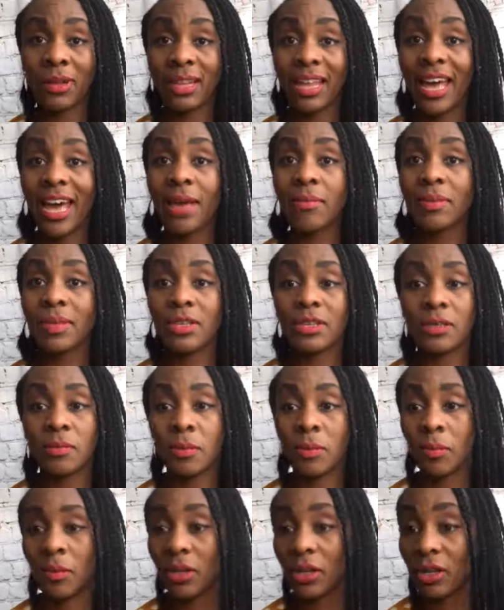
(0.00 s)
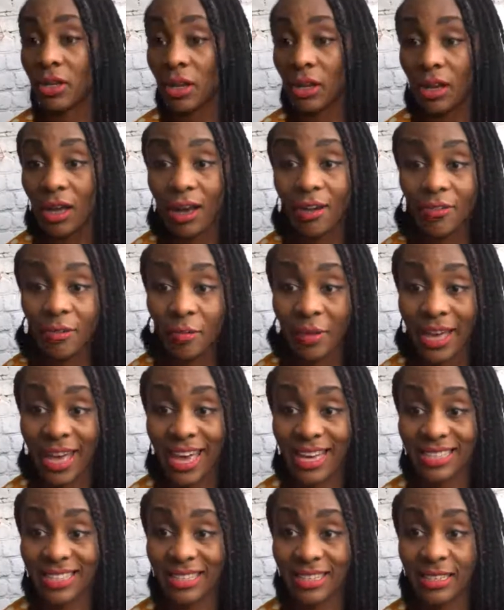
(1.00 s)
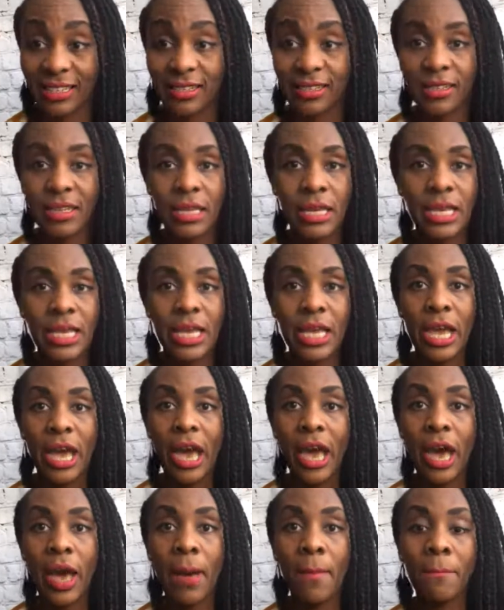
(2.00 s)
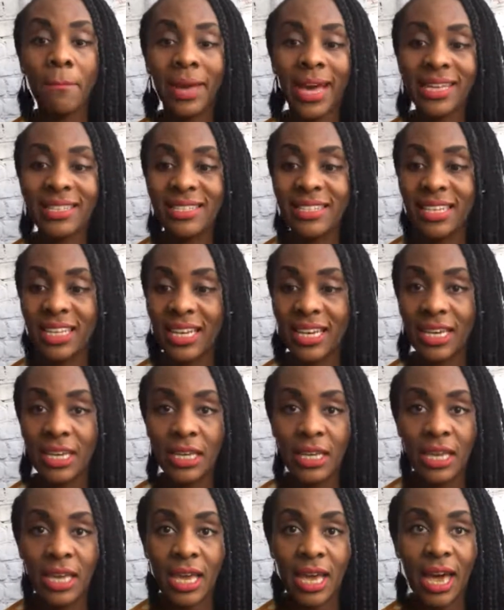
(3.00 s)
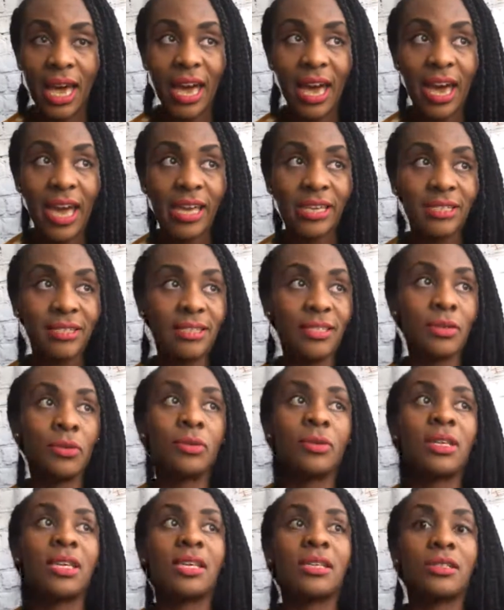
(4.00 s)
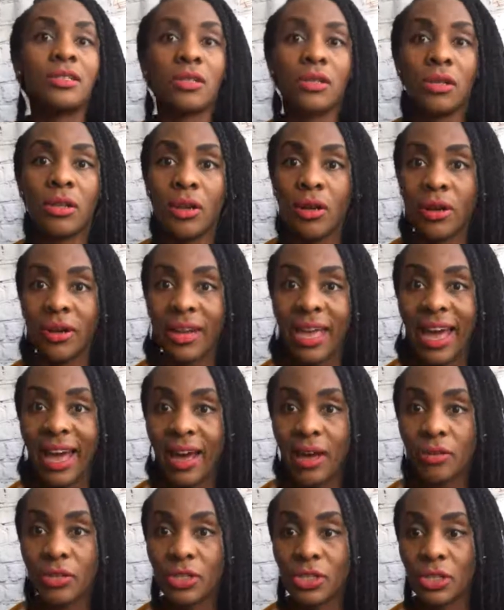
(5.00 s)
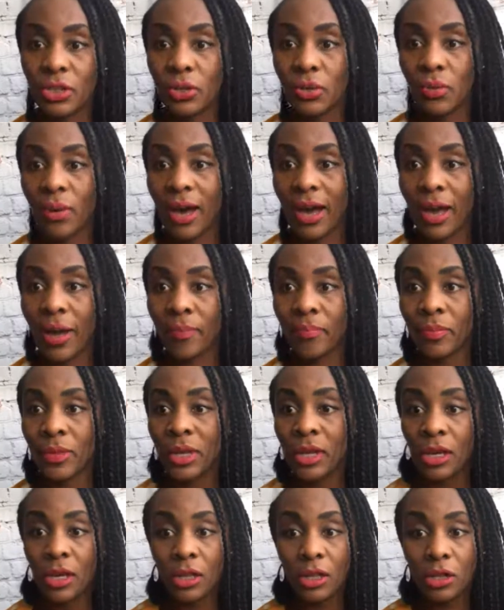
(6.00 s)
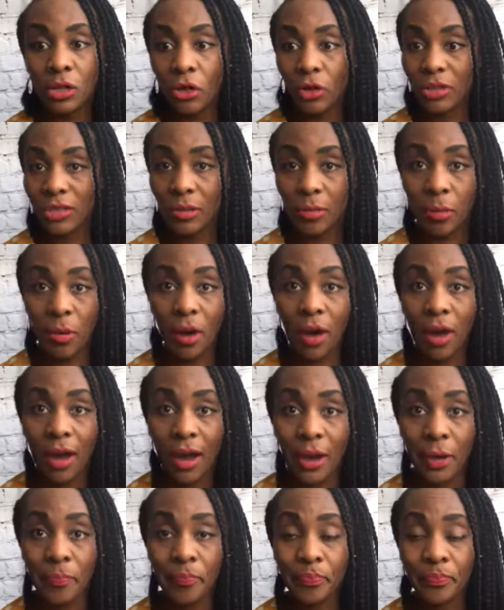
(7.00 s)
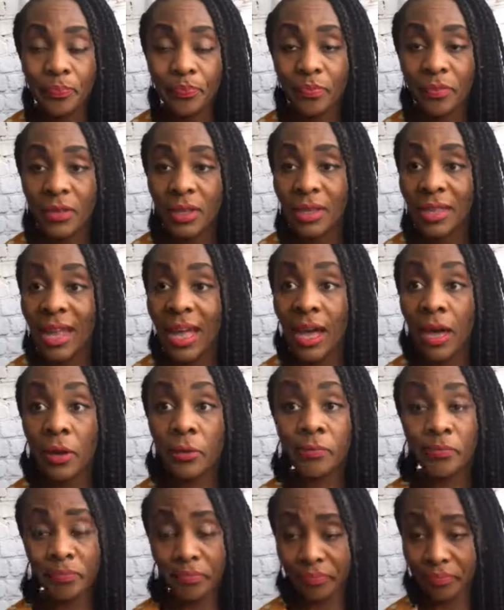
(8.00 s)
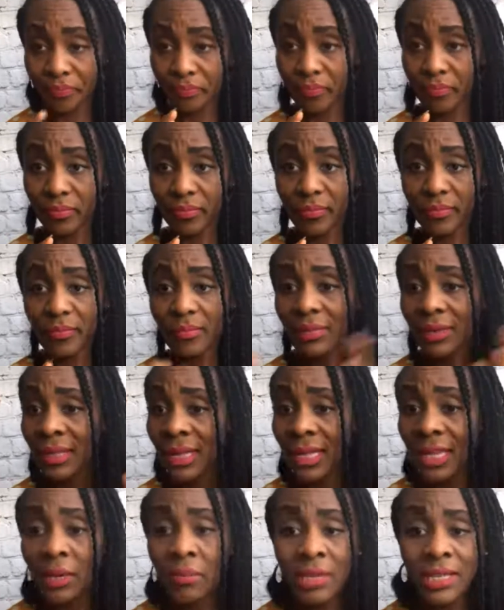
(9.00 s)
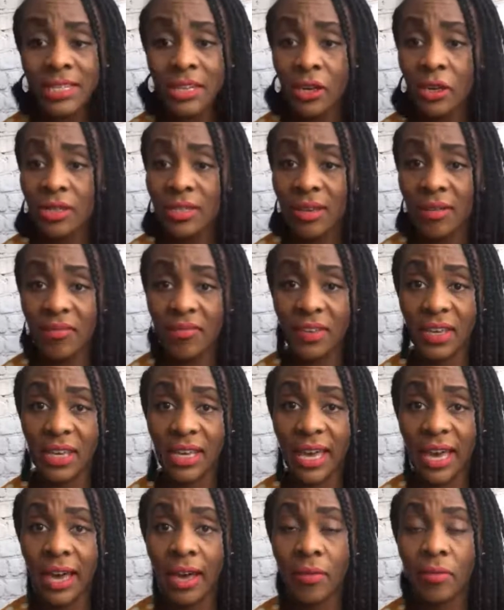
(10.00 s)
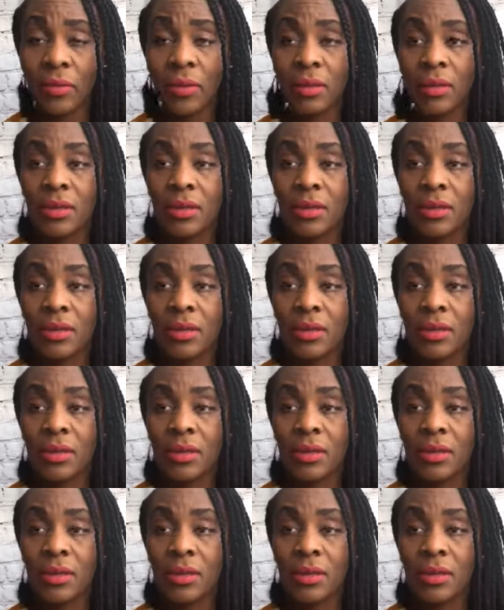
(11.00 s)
online because people are going to laugh at my accent? Matty, I still need to learn how to look the part. Now, let me tell you something, yeah?